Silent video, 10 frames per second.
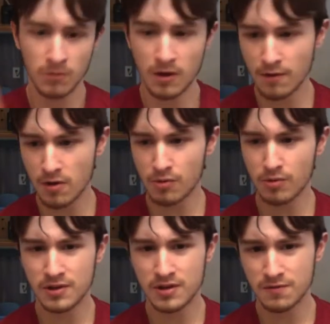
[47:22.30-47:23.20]
They've already
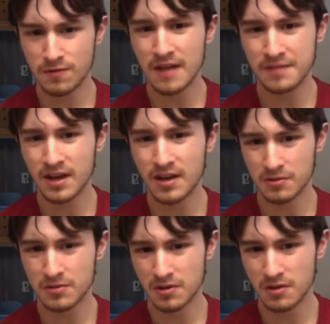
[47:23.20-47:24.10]
released 5
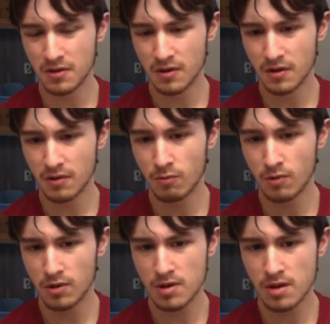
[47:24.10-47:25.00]
titles in there,
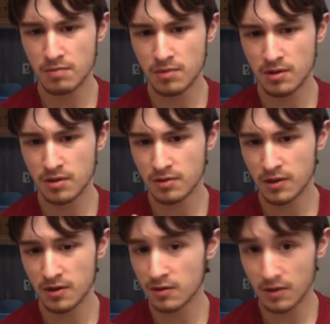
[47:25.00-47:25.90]
one of them being
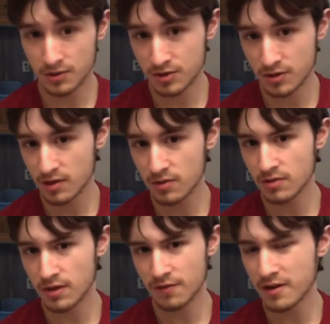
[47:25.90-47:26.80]
like a launch
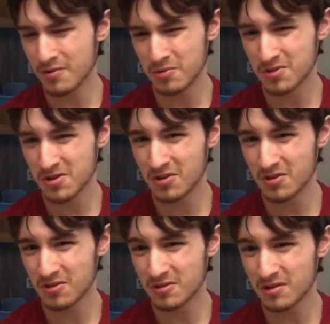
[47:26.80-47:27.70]
title. I forgot what it was
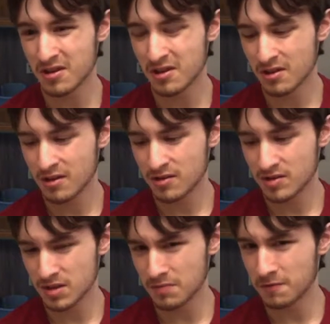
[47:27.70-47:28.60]
called.
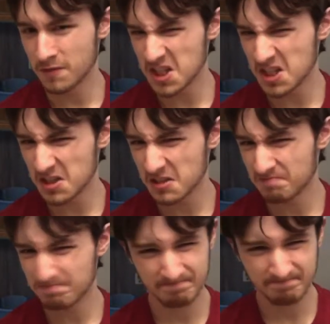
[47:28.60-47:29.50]
Some fish.
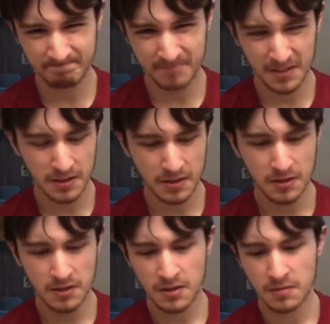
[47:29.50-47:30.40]

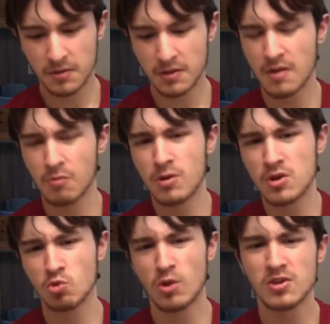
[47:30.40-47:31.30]
But they got
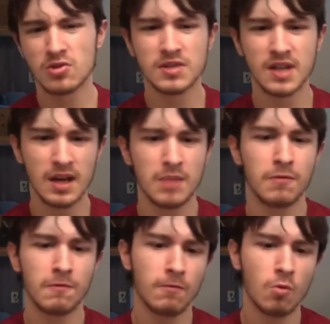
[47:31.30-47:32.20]
Ridge Racer
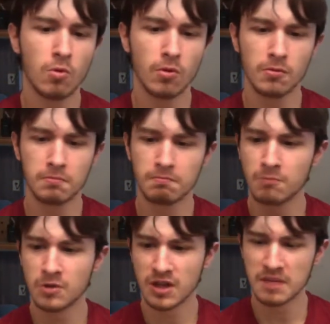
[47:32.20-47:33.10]
Type 4,
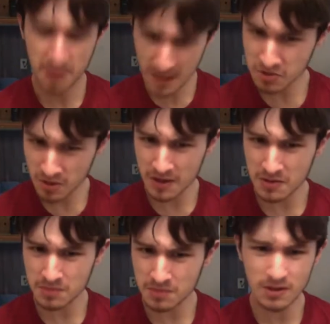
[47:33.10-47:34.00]
which I might try
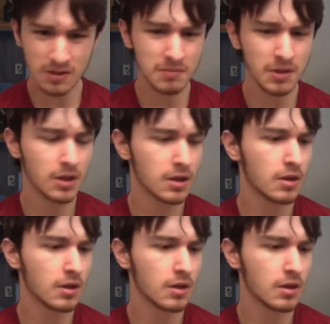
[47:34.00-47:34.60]
out sometime.